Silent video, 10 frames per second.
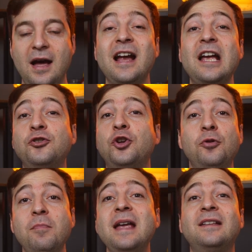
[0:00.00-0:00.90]
I guess you
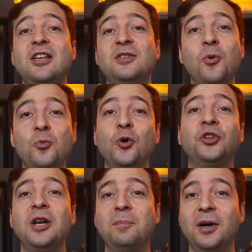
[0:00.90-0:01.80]
can make this more
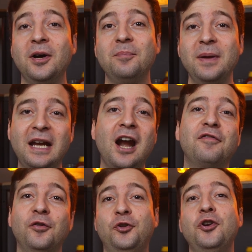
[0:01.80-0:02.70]
watery, but be
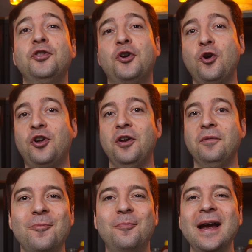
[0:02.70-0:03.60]
careful during the cooking.
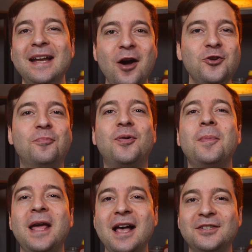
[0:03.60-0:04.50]
By now you're
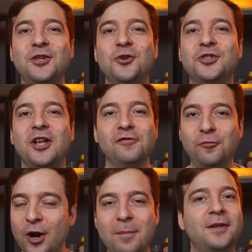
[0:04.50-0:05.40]
probably asking yourself,
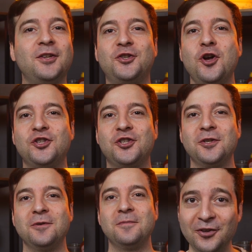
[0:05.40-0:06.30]
what about the sauce?
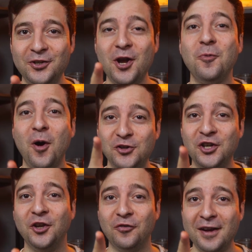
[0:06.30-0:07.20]
You're
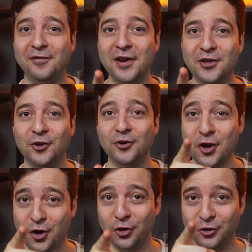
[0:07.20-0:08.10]
watching the right video,
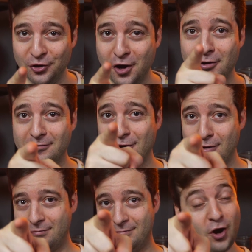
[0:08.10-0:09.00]
you're good. You're
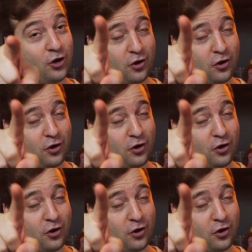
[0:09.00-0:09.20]
good. No,